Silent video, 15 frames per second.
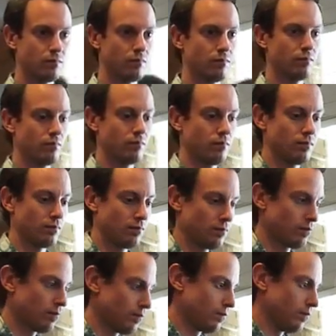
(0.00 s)

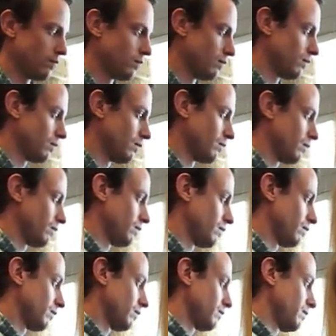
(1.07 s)

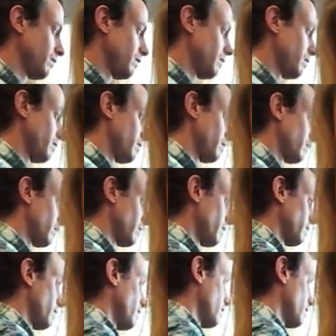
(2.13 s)
The person shown says nothing.